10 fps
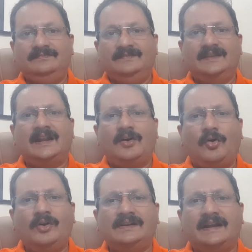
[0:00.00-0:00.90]
There are
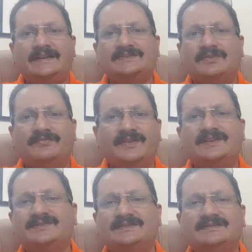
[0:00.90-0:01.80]
all kinds of
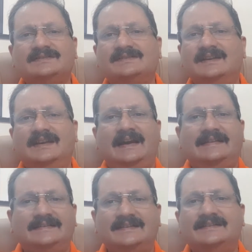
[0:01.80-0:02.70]
versions
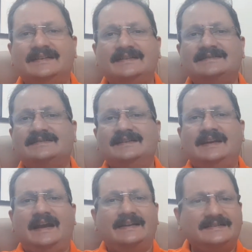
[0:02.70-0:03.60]
and theories
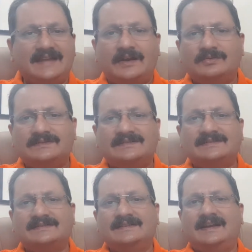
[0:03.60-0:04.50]
and
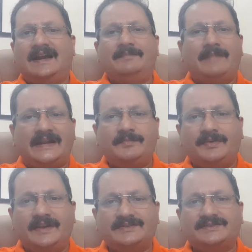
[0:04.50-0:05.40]
doubts and
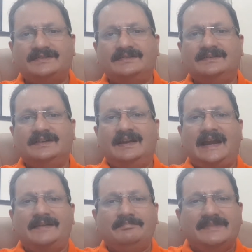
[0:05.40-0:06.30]
manipulation
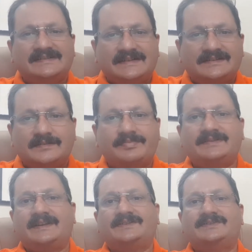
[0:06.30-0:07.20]
and
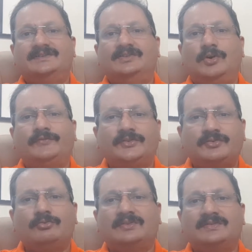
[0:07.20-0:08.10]
misinterpretation of the
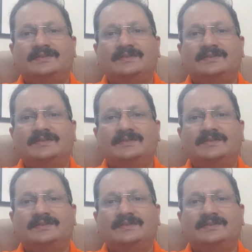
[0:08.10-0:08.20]
truth